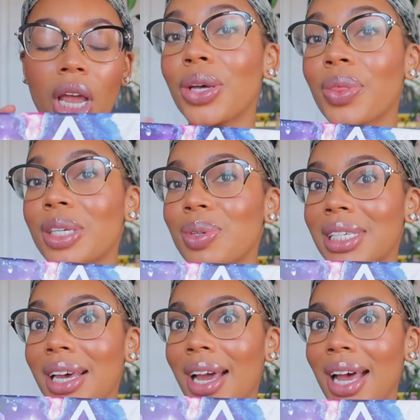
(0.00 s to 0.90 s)
So this
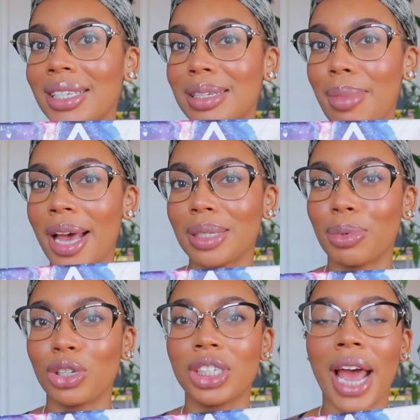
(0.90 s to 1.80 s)
was a
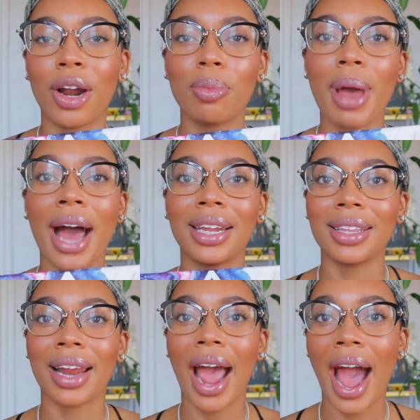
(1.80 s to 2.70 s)
customizable shadow
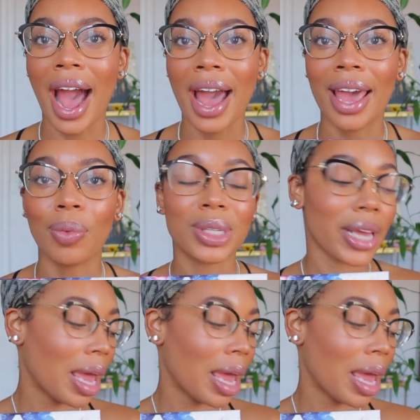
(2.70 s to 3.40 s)
palette that I was